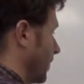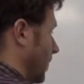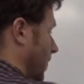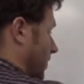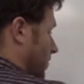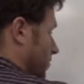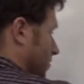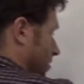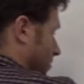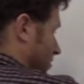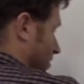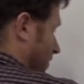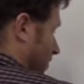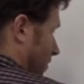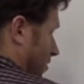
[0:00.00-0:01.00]
Sometimes it
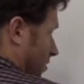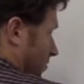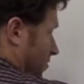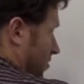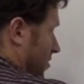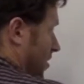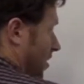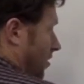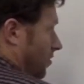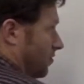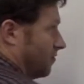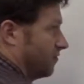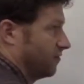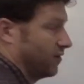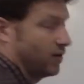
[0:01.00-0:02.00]
even comes down
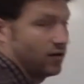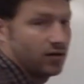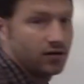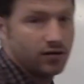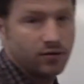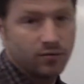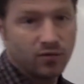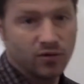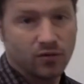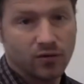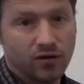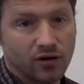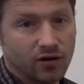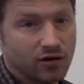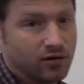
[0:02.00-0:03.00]
farther, but we're
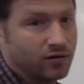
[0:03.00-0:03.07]
going to